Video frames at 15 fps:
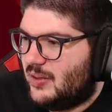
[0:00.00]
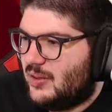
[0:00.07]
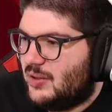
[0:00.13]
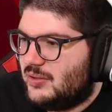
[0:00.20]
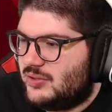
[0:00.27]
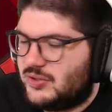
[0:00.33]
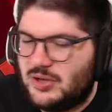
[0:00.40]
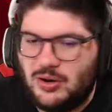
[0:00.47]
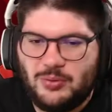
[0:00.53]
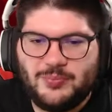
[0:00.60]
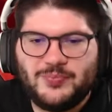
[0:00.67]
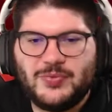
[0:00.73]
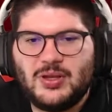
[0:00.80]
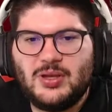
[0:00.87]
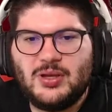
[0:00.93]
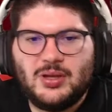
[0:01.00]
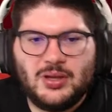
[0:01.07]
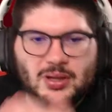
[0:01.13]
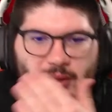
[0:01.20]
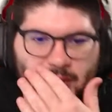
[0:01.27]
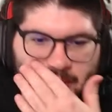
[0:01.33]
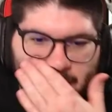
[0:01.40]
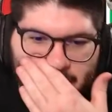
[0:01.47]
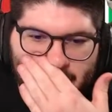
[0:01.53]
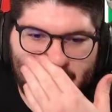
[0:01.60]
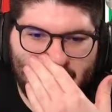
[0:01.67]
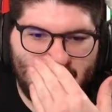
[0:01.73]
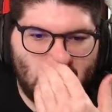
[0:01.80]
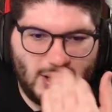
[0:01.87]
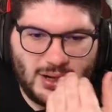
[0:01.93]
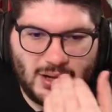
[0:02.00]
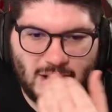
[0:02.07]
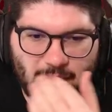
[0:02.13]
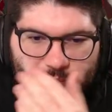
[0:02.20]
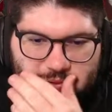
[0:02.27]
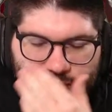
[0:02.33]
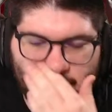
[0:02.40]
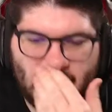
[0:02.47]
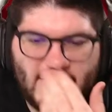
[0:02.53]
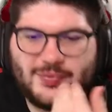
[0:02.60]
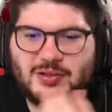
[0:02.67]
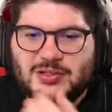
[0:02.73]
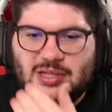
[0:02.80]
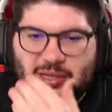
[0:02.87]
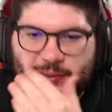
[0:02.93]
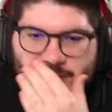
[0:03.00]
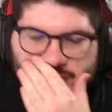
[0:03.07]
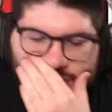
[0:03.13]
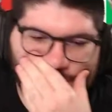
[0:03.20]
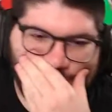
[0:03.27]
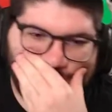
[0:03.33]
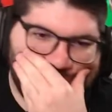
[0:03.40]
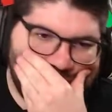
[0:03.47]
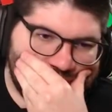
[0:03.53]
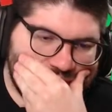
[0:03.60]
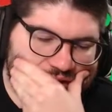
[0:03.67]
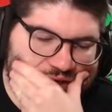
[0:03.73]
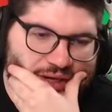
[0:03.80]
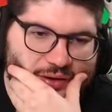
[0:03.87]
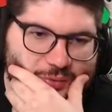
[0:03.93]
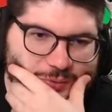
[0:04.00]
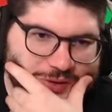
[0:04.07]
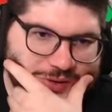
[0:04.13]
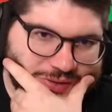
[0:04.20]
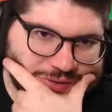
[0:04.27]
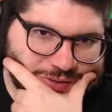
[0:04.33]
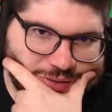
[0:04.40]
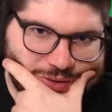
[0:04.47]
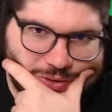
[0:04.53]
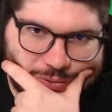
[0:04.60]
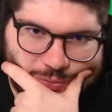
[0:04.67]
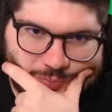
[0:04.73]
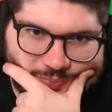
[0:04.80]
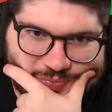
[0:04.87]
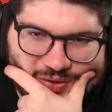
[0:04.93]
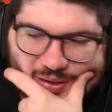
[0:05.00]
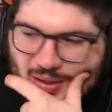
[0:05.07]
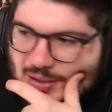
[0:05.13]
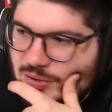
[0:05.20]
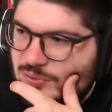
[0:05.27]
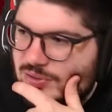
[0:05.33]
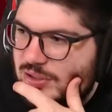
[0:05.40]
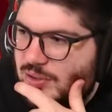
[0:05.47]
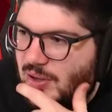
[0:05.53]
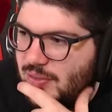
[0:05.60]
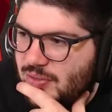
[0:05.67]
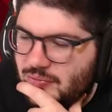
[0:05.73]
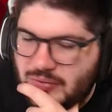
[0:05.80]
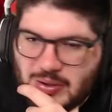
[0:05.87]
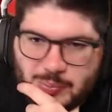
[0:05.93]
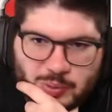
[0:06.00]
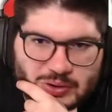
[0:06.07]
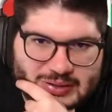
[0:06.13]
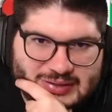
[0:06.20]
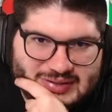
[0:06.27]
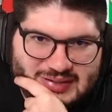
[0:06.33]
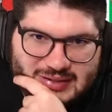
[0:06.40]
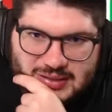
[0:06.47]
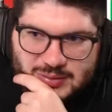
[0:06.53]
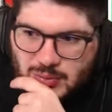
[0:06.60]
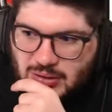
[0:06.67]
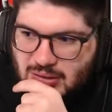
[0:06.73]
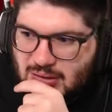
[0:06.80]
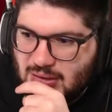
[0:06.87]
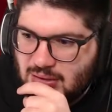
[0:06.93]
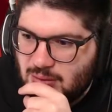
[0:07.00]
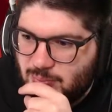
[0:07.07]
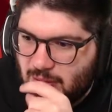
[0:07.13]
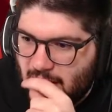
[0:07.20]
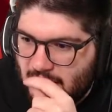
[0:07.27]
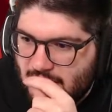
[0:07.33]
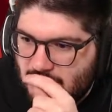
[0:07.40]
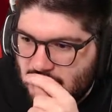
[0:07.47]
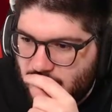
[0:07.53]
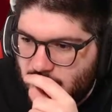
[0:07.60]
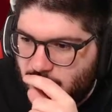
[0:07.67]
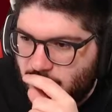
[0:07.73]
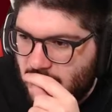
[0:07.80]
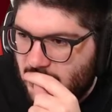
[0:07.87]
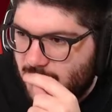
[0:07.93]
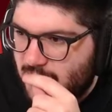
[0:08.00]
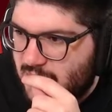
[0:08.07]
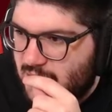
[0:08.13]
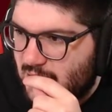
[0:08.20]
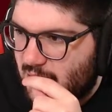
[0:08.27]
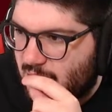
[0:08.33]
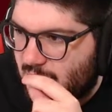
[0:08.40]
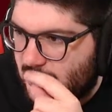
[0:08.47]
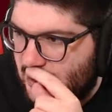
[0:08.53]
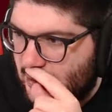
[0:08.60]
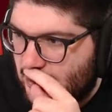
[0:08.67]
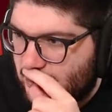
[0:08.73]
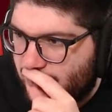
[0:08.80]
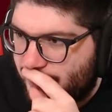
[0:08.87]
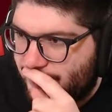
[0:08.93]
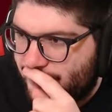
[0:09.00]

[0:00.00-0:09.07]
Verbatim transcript: so, um, so we have the team. So if I was you, and you said you had 3.6 million in the bank, so let me bring up a calculator.